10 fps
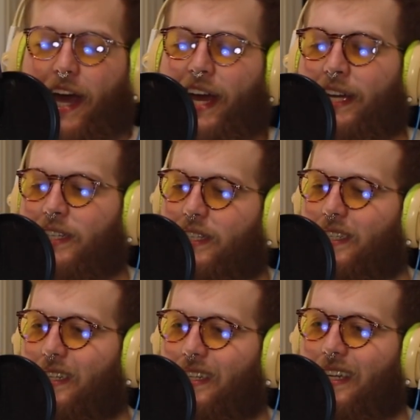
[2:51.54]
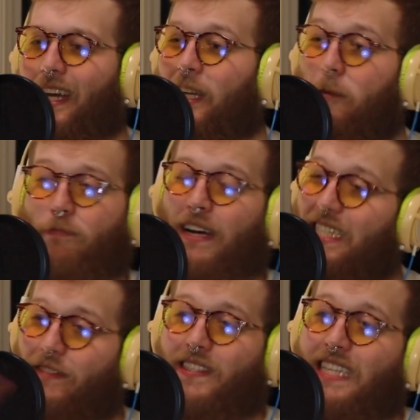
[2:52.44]
And in
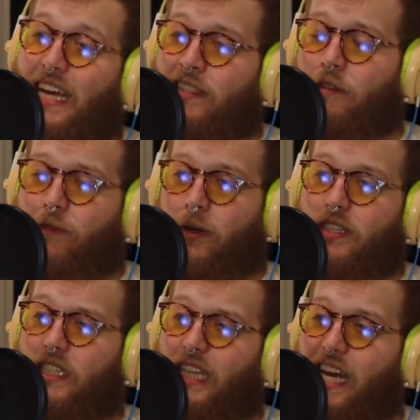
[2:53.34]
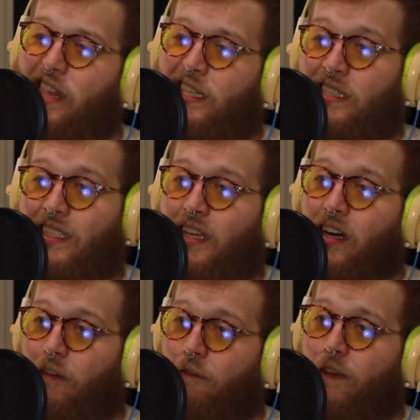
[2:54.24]
depressive states, unfortunately, like this
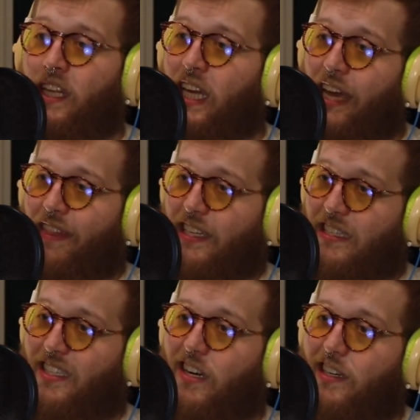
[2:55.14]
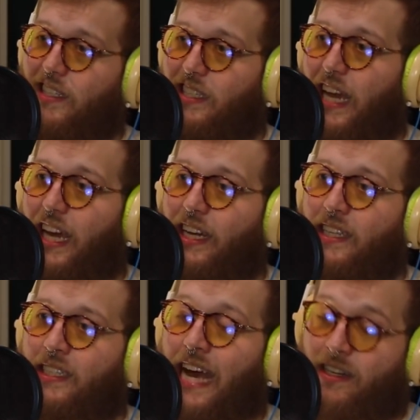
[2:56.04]
stuck feeling in this stuck state
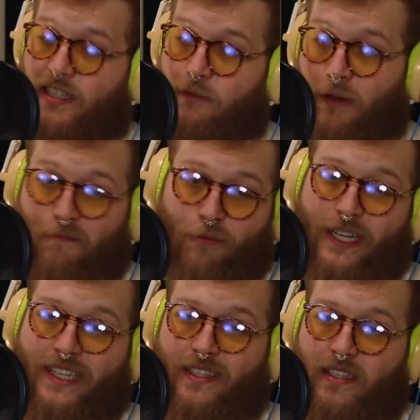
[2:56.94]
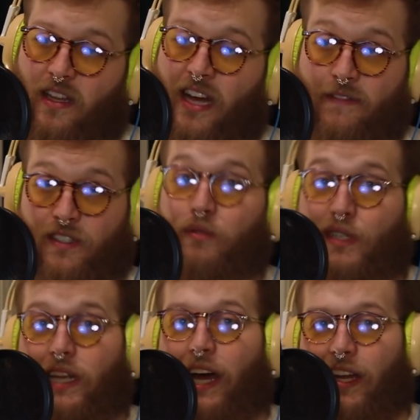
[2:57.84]
is actually what breeds a lot of
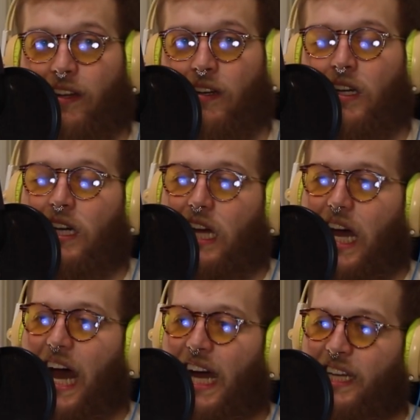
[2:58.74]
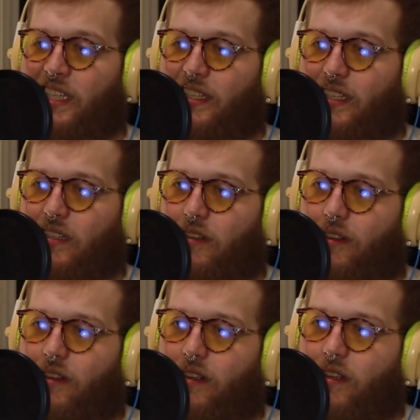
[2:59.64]
suicide, as
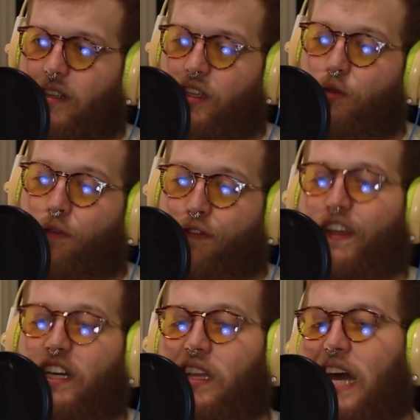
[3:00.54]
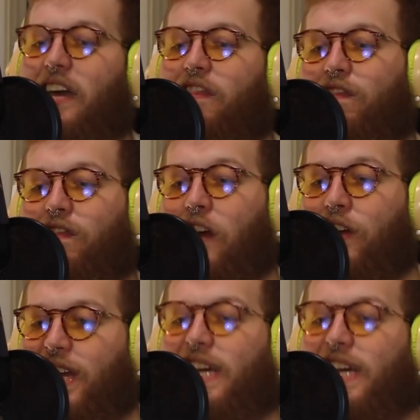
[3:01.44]
you feel like there